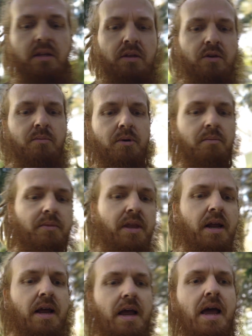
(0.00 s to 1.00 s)
aluminum that
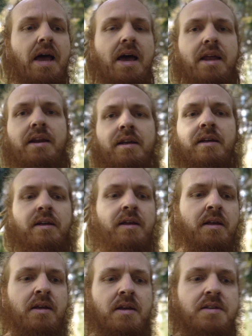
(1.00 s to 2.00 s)
I had
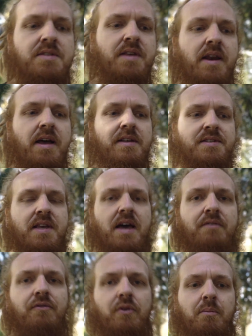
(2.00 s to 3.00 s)
set
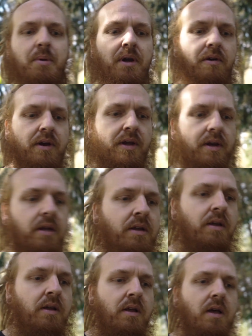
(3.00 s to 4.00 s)
outside for a period,
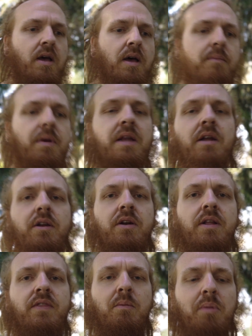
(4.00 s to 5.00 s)
and
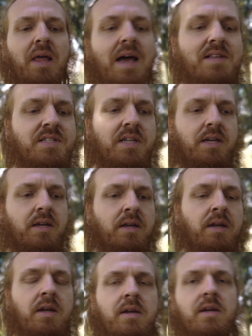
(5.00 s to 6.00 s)
underneath the plastic
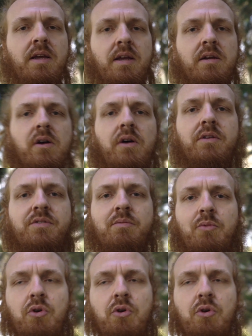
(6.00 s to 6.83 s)
it caused some